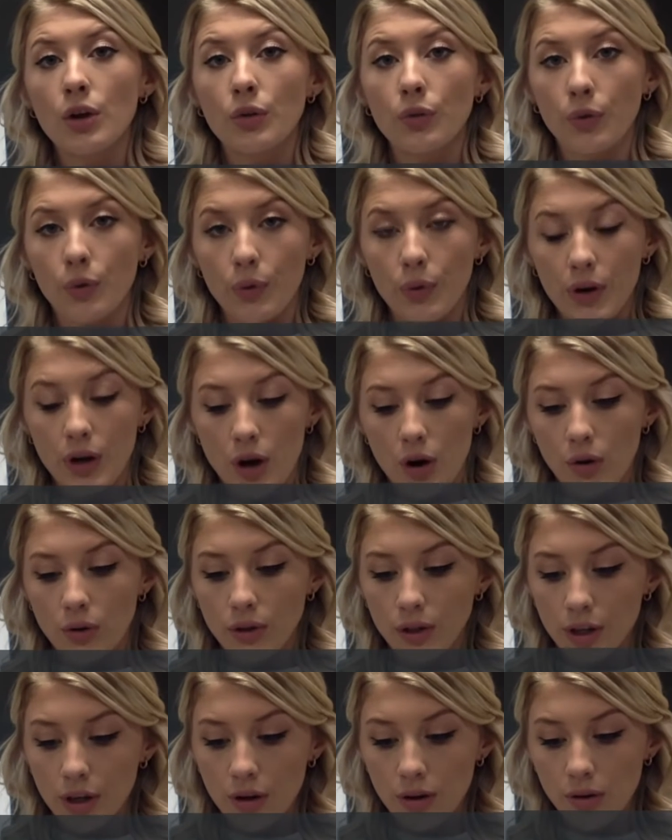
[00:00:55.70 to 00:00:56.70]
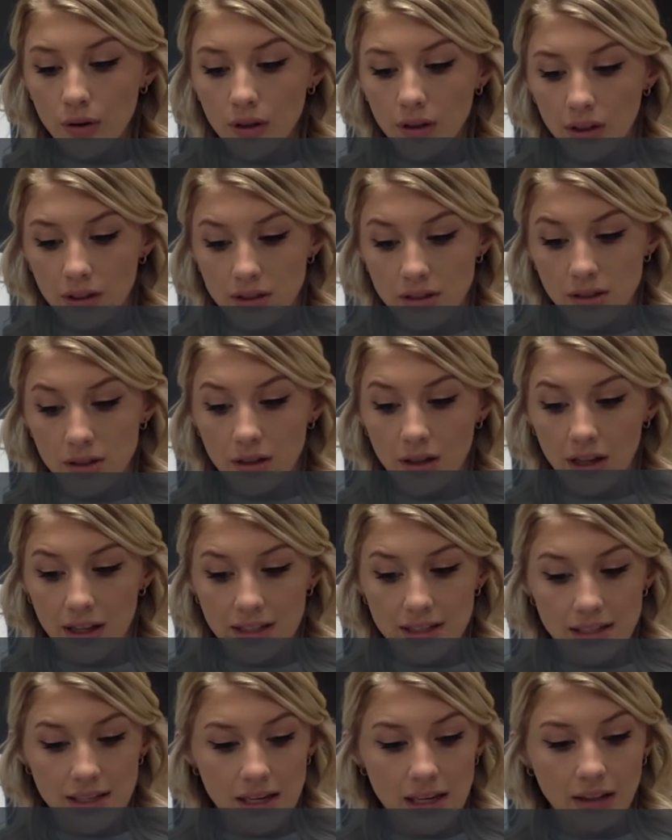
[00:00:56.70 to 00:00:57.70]
through an
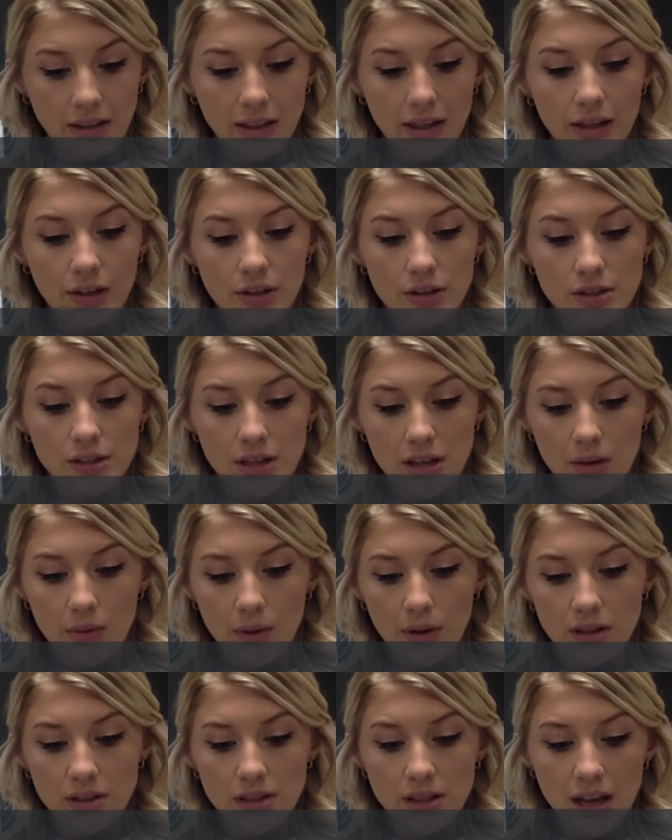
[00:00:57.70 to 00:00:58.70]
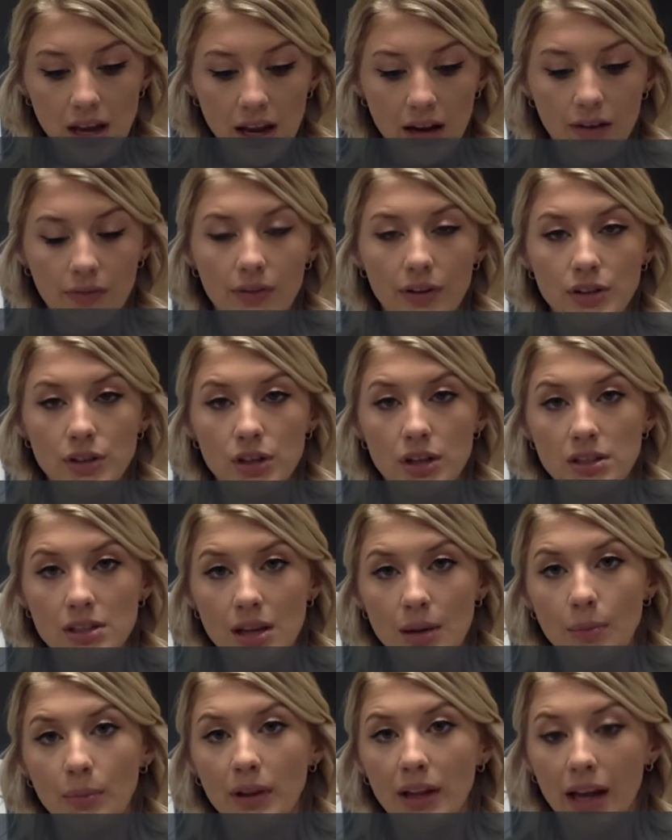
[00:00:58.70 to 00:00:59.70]
oligoglycine linker sequence, and efficient
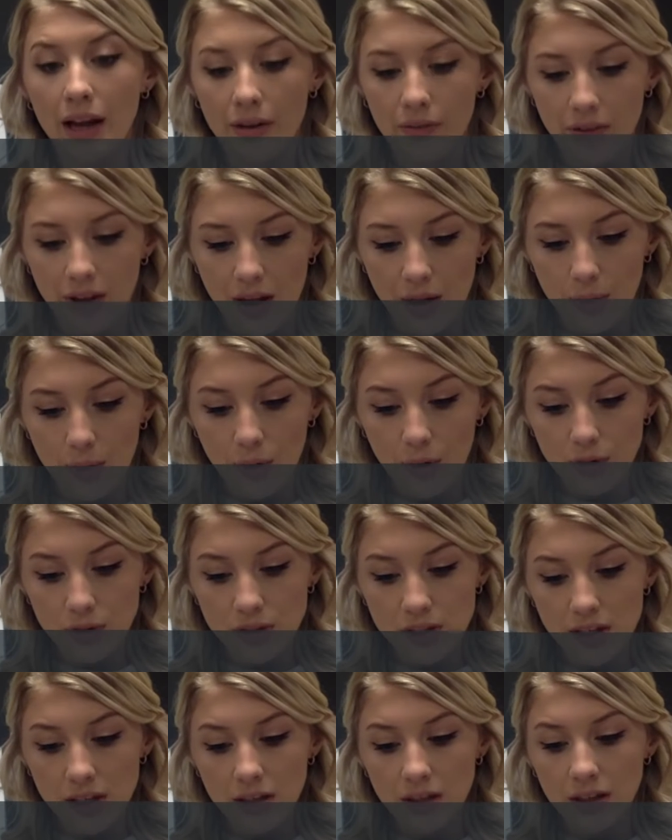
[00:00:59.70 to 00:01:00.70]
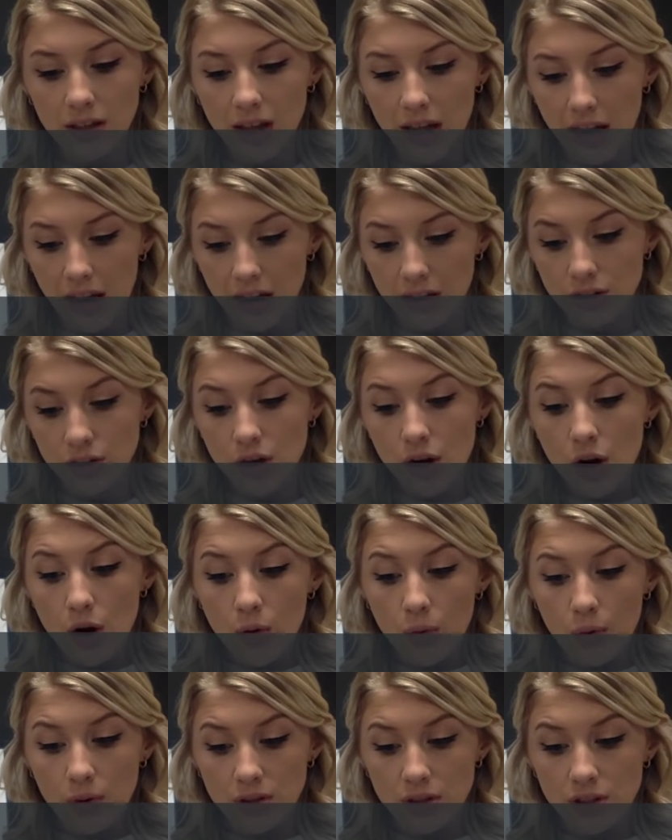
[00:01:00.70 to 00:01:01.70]
assembly of a protein cage
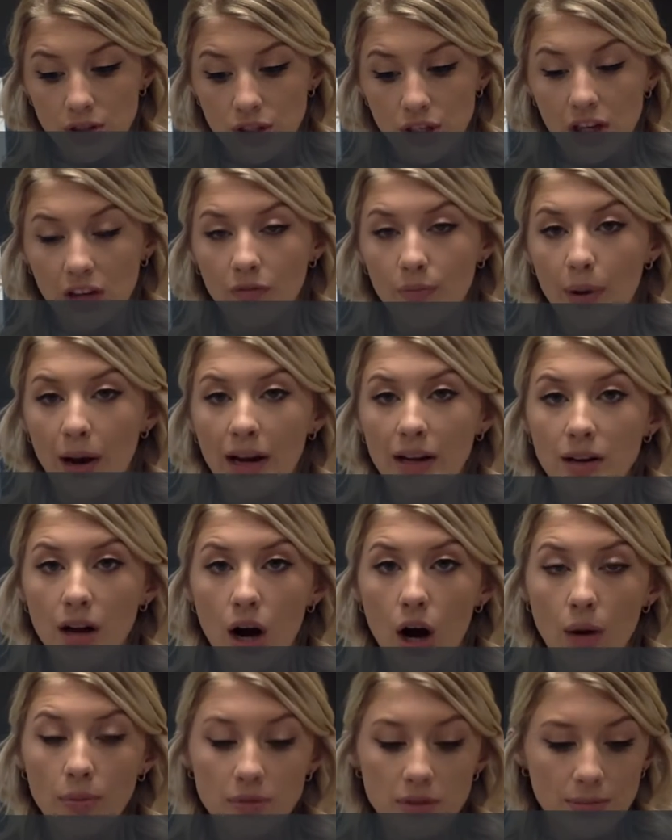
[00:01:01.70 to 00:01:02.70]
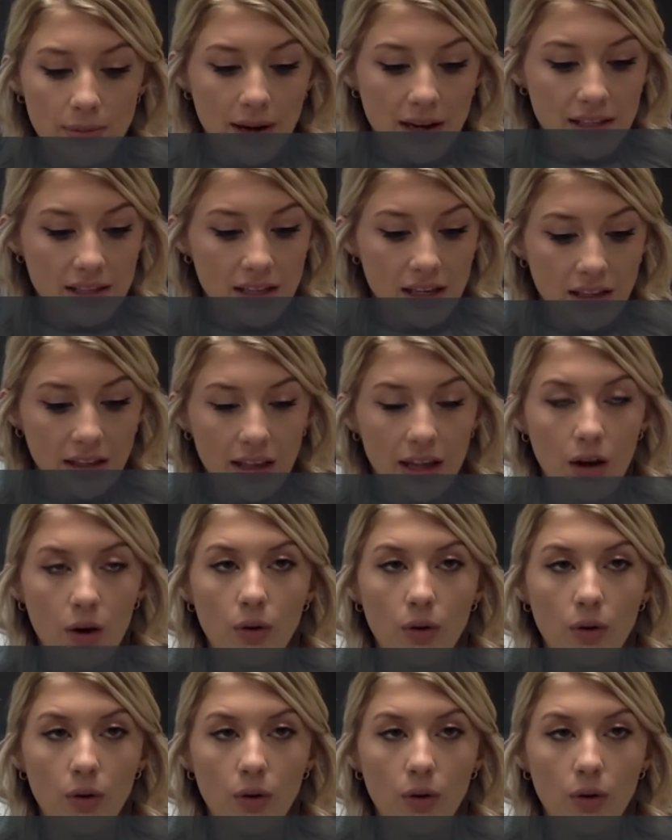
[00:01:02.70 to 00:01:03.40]
was achieved by optimizing the